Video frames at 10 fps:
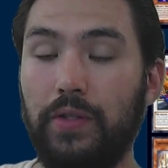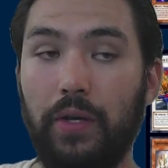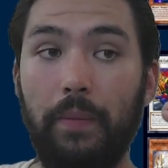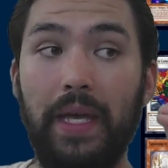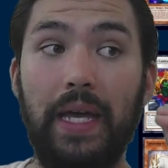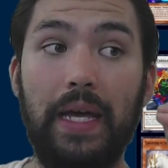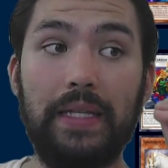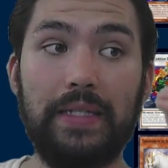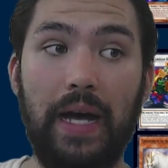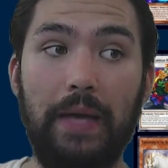So,
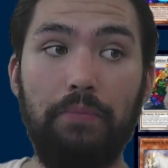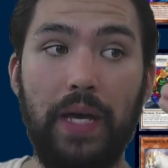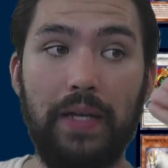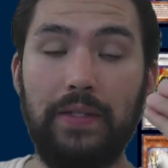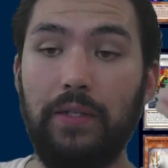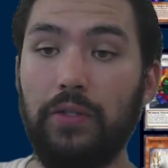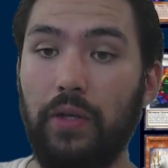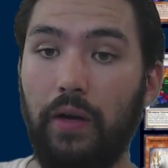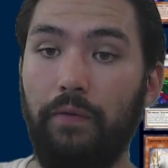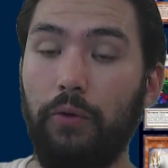Time Passage
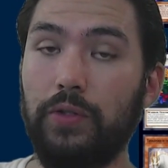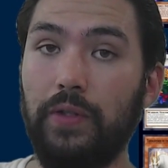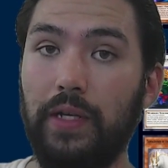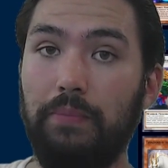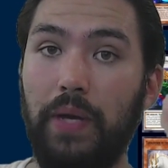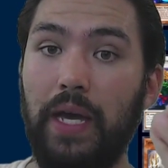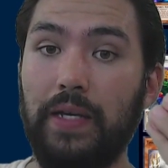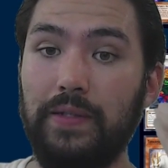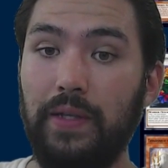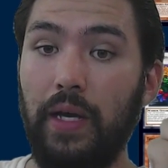on Fortune Lady
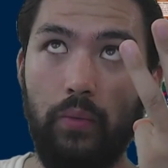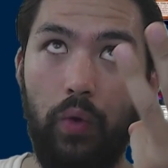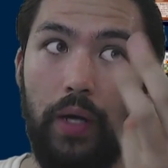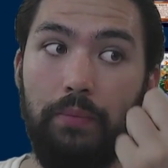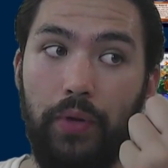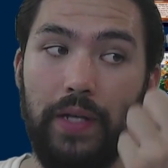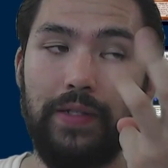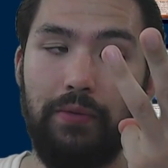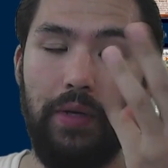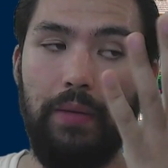Past, 1 plus
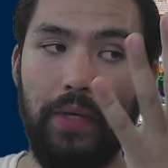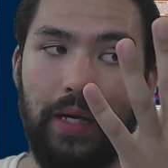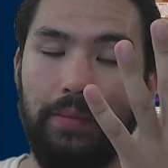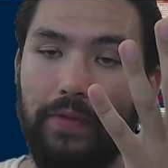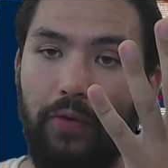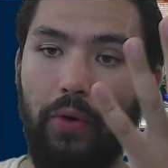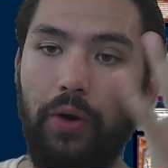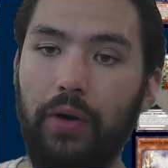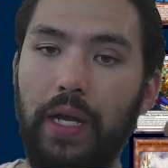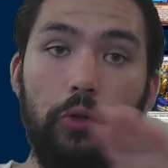3 becomes 4.